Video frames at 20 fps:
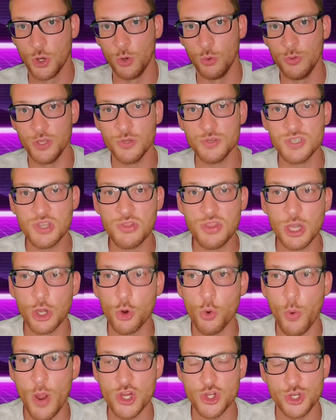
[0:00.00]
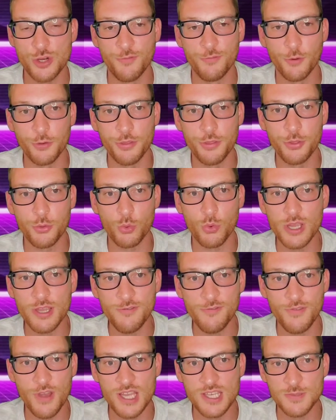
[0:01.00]
So using the equation for
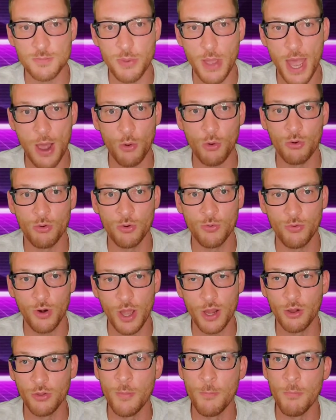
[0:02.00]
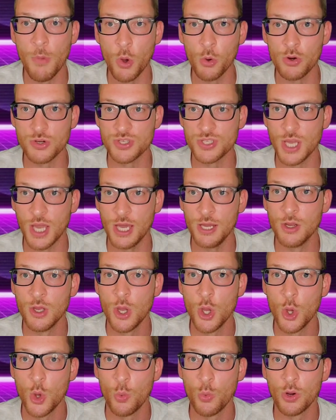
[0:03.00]
three-phase power, right, on the motor
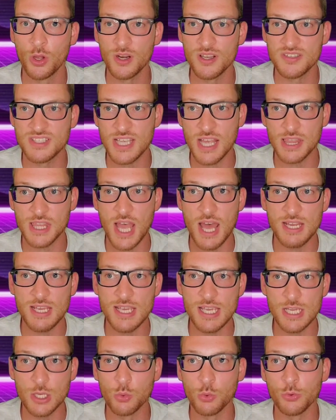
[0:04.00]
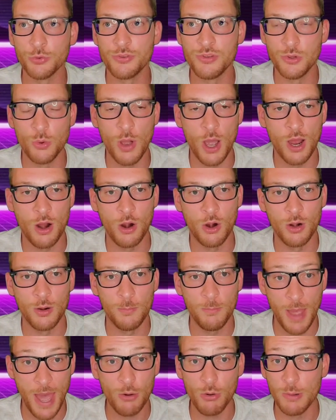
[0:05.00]
side, we're gonna set that equal to
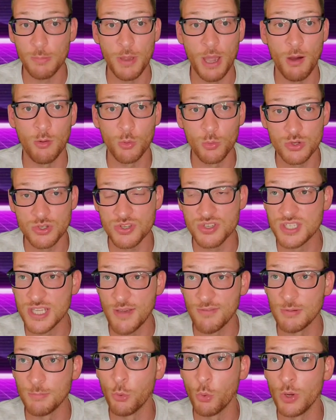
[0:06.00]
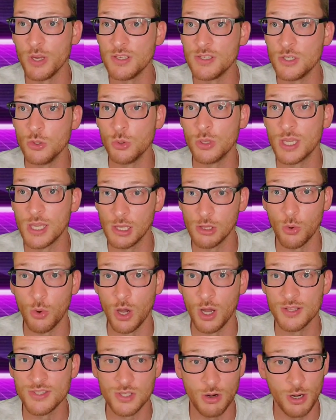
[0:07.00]
our battery power, which is 7.2
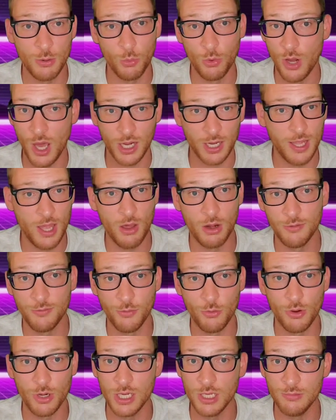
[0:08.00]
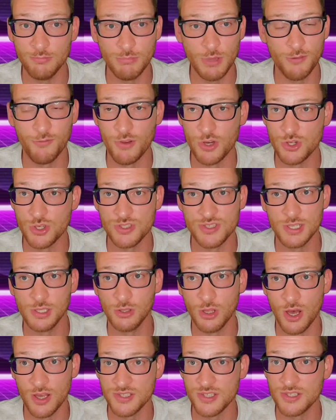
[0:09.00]
kilowatts, all right? We're not accounting for any
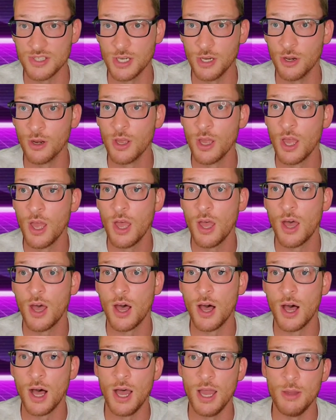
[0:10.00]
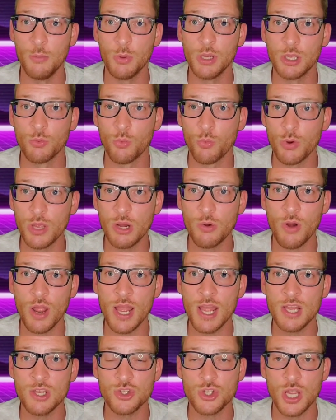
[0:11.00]
efficiency losses here. And we can
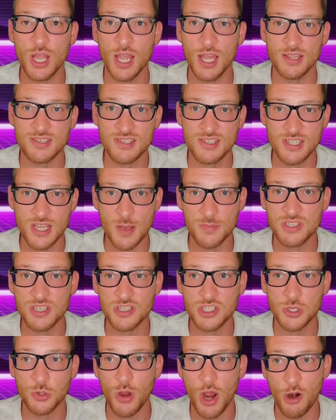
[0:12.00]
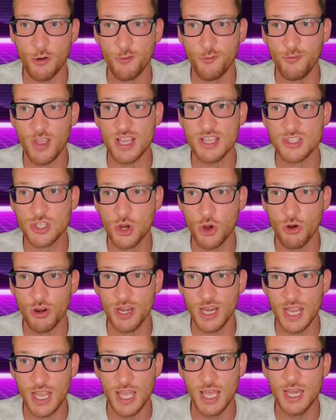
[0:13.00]
rearrange and substitute our phase
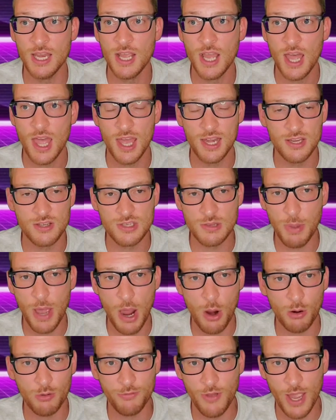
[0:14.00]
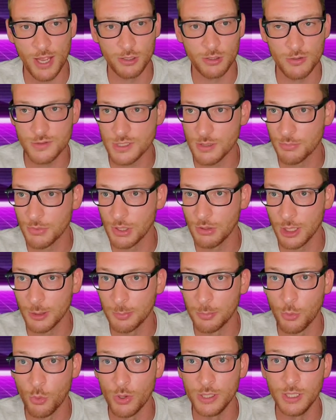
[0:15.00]
current in and use a power factor of
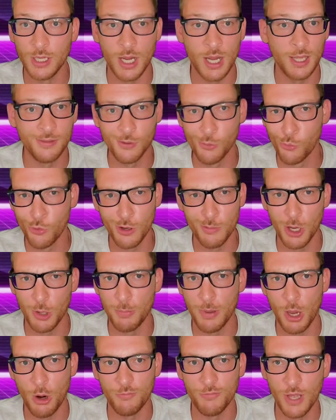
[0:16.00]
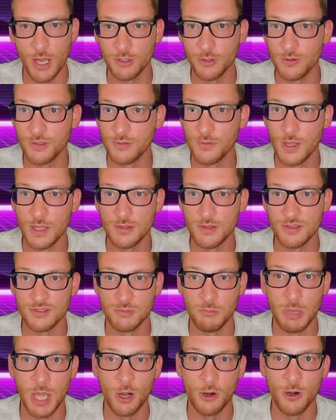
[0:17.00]
something like 0.9. Don't worry about power factor,
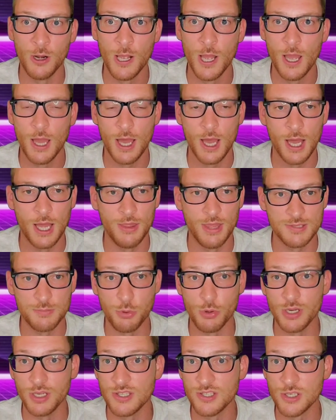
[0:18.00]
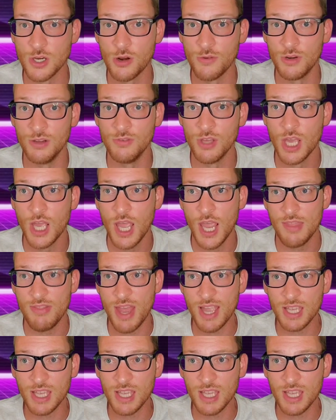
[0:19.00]
it doesn't matter. That's pretty conservative.